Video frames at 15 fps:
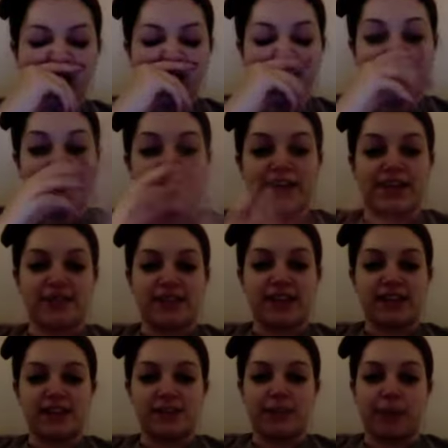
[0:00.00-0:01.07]
And then I
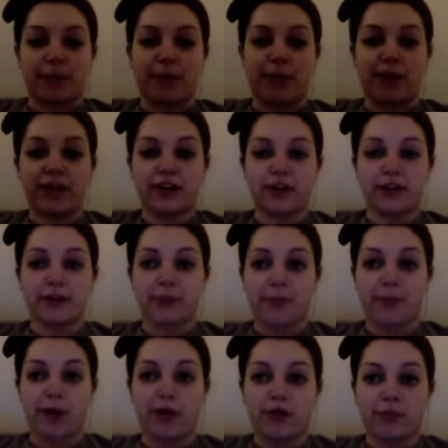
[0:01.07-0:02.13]
texted my partner, my
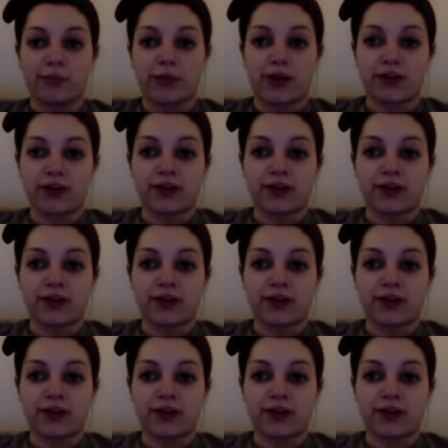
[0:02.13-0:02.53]
ballroom partner.